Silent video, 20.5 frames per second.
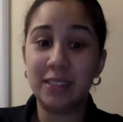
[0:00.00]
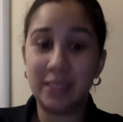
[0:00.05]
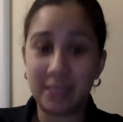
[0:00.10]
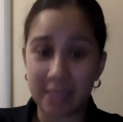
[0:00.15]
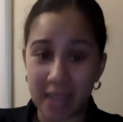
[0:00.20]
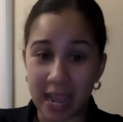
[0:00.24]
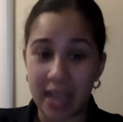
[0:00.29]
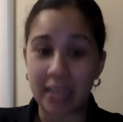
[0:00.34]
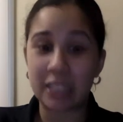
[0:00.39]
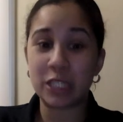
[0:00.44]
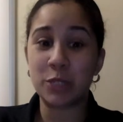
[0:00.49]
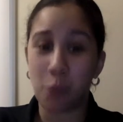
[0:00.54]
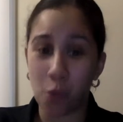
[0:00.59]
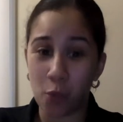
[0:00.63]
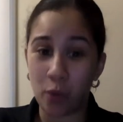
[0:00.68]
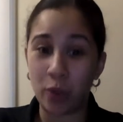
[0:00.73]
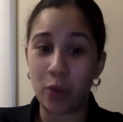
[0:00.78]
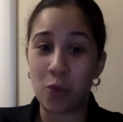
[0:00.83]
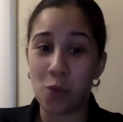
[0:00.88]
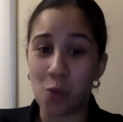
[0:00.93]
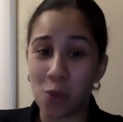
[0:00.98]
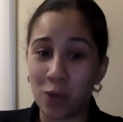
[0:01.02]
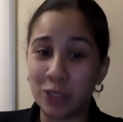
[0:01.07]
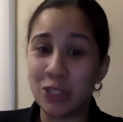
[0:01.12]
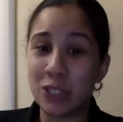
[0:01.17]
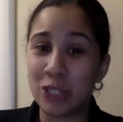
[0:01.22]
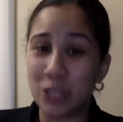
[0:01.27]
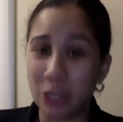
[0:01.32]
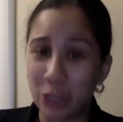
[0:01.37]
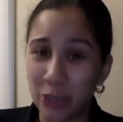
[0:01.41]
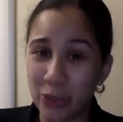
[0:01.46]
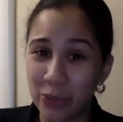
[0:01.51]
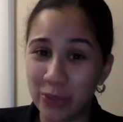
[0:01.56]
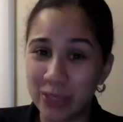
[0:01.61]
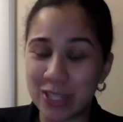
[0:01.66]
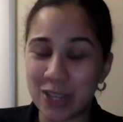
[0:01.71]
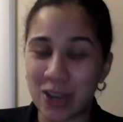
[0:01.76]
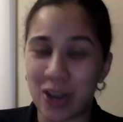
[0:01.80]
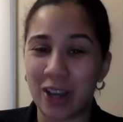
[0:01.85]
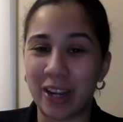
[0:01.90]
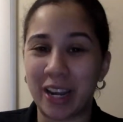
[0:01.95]
.12.
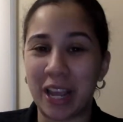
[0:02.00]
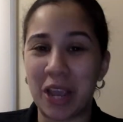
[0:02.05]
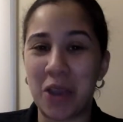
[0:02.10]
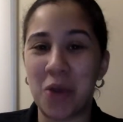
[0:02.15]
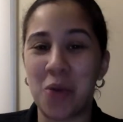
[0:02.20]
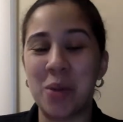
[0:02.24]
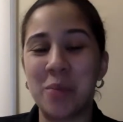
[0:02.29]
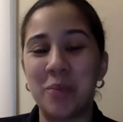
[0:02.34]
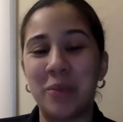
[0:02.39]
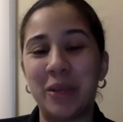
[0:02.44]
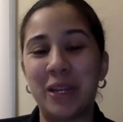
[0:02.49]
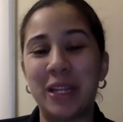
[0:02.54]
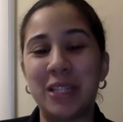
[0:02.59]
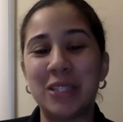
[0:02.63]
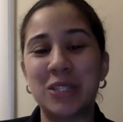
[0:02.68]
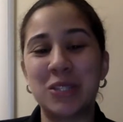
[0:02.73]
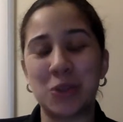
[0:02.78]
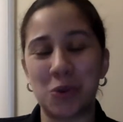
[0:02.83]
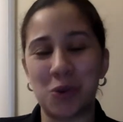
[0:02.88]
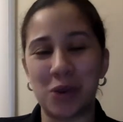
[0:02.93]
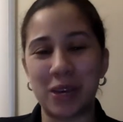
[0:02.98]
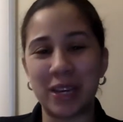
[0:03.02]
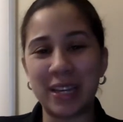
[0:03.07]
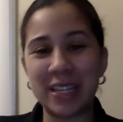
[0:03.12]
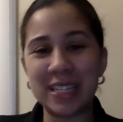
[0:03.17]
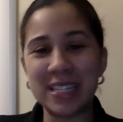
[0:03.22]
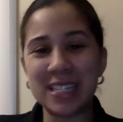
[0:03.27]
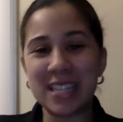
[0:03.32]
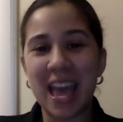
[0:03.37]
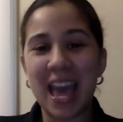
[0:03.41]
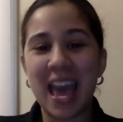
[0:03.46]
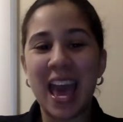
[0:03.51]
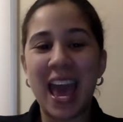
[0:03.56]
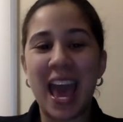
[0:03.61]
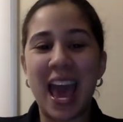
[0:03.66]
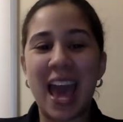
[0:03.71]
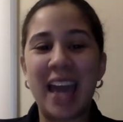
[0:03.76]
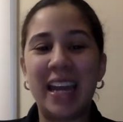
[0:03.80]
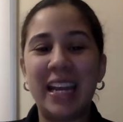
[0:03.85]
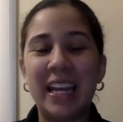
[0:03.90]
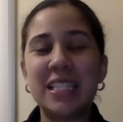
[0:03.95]
It's called Equipment and Toys,
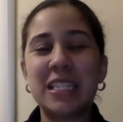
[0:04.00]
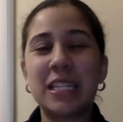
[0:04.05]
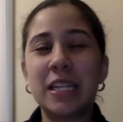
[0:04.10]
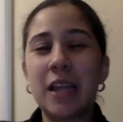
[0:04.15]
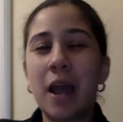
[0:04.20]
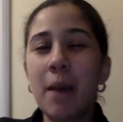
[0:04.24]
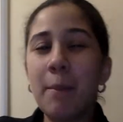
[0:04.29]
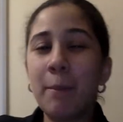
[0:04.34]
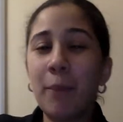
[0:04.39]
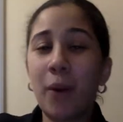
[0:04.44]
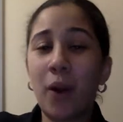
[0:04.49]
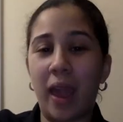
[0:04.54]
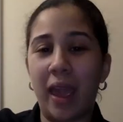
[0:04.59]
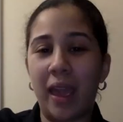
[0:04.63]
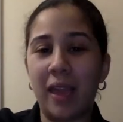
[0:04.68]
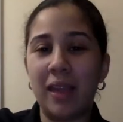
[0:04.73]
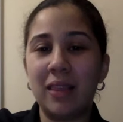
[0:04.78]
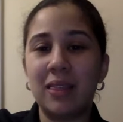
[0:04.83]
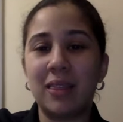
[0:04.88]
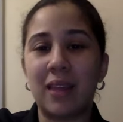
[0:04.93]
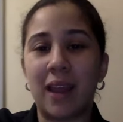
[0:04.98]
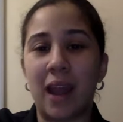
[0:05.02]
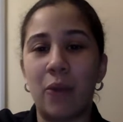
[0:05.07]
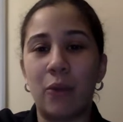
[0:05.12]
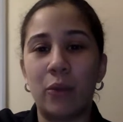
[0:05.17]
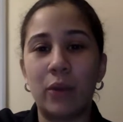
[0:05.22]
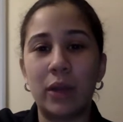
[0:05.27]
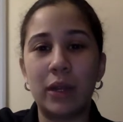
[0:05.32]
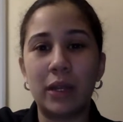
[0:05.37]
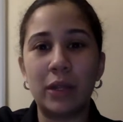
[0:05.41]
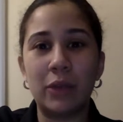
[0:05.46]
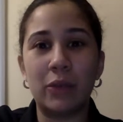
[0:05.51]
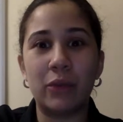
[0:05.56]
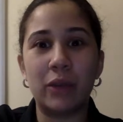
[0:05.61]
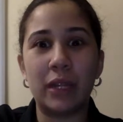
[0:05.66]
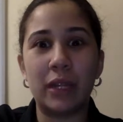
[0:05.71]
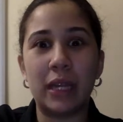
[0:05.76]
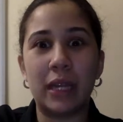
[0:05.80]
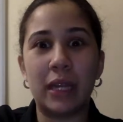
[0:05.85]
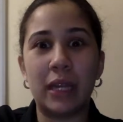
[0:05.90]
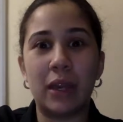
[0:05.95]
and it's number 8 that I
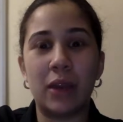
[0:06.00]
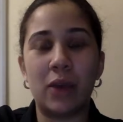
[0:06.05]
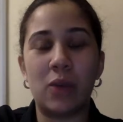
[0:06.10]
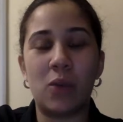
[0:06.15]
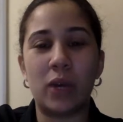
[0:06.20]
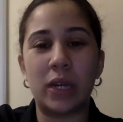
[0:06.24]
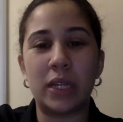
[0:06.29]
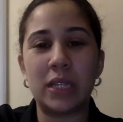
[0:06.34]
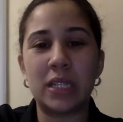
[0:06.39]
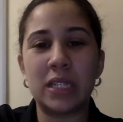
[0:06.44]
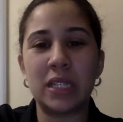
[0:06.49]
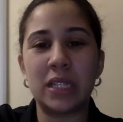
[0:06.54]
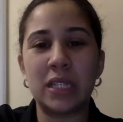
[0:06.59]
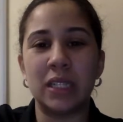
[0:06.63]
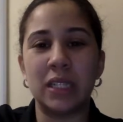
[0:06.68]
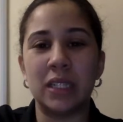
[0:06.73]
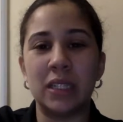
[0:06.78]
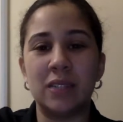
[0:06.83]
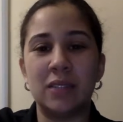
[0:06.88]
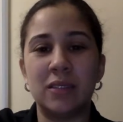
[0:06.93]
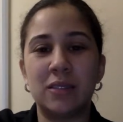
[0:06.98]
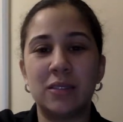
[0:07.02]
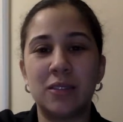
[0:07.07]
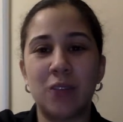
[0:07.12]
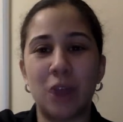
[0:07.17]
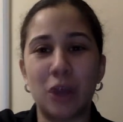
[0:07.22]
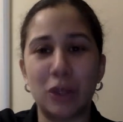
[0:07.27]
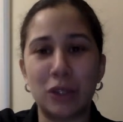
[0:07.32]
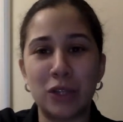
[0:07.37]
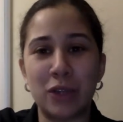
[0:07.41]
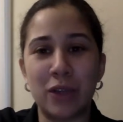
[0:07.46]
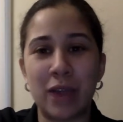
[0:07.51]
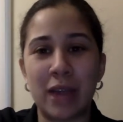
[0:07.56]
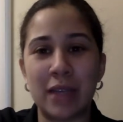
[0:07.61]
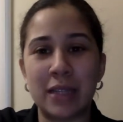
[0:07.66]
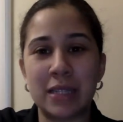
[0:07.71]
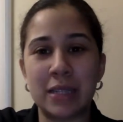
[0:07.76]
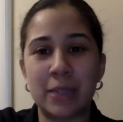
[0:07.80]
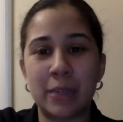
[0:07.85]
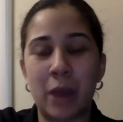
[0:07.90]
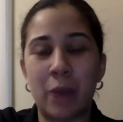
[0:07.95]
really wanted to talk to you
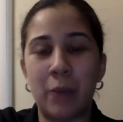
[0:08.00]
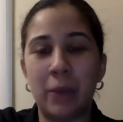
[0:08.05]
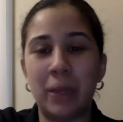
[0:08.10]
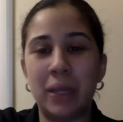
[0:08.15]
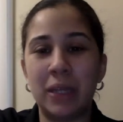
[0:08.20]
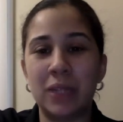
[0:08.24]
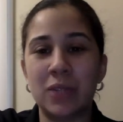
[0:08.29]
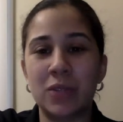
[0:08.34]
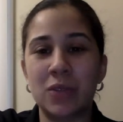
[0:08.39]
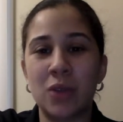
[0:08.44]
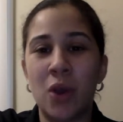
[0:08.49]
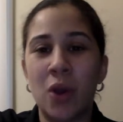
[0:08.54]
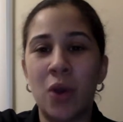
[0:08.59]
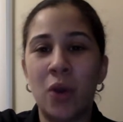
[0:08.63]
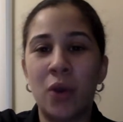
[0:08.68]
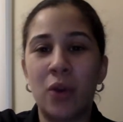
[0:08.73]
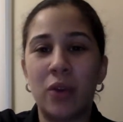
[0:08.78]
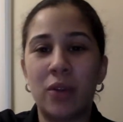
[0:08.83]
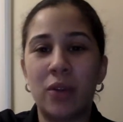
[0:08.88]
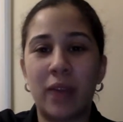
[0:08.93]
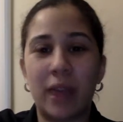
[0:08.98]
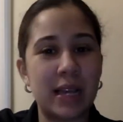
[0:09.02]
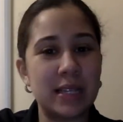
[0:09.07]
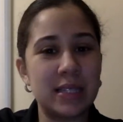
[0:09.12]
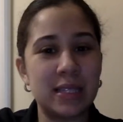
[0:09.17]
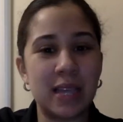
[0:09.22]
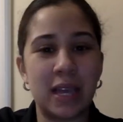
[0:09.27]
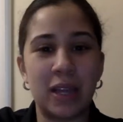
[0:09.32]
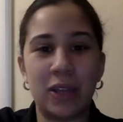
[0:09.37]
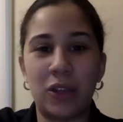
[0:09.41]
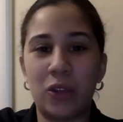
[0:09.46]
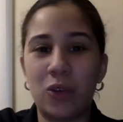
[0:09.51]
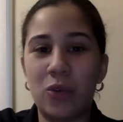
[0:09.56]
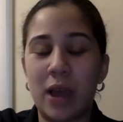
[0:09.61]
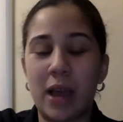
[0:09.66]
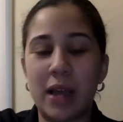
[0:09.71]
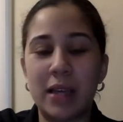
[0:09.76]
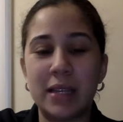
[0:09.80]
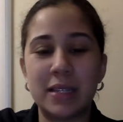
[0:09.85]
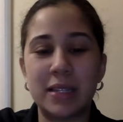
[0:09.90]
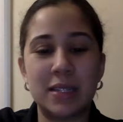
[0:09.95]
guys about because, like I said, you
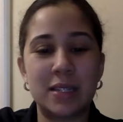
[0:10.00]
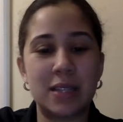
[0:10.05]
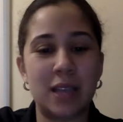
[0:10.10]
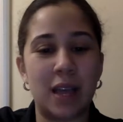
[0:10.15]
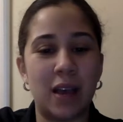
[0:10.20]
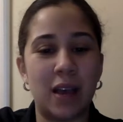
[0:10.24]
guys